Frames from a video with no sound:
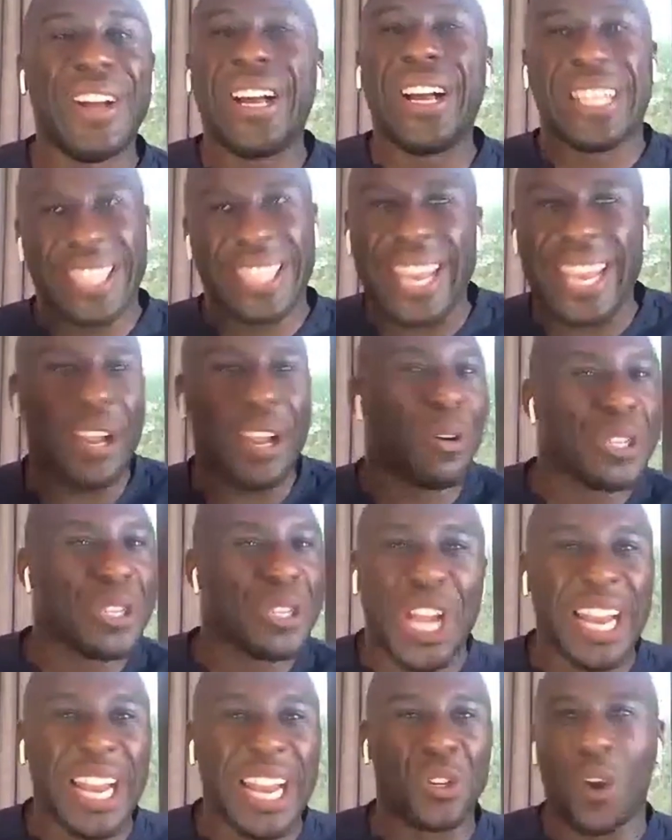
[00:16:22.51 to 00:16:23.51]
Then they would
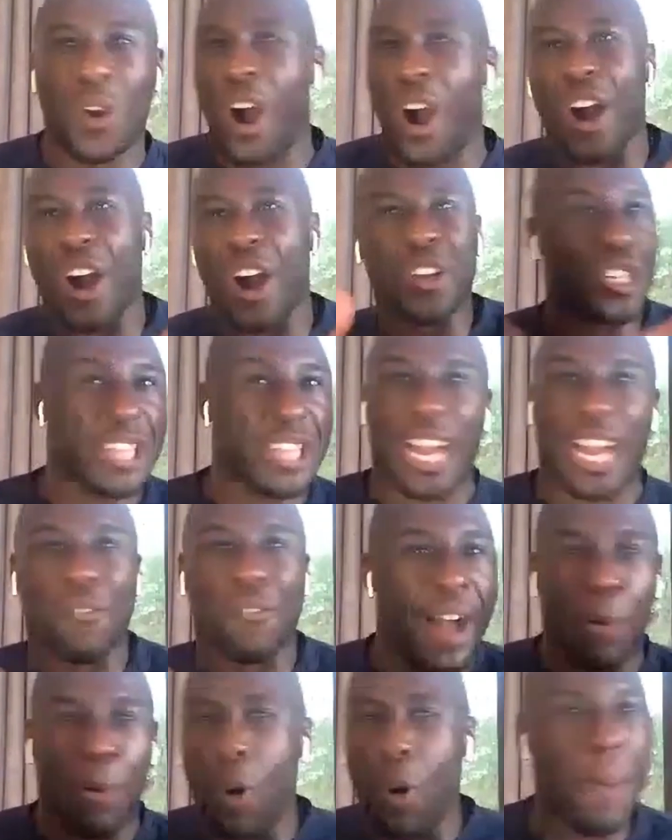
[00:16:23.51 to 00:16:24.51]
challenge you. Oh, your dad can fight.
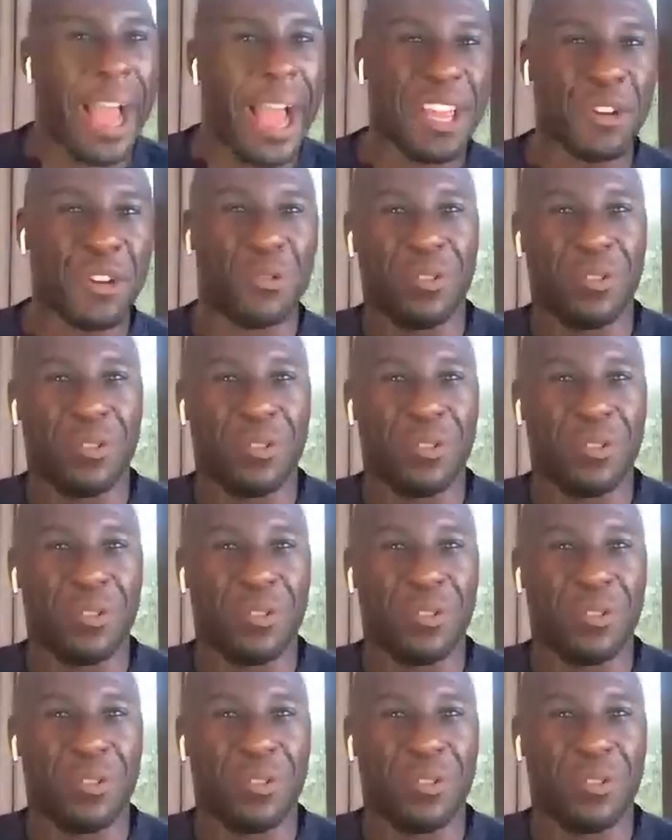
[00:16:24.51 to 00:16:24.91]
What about you?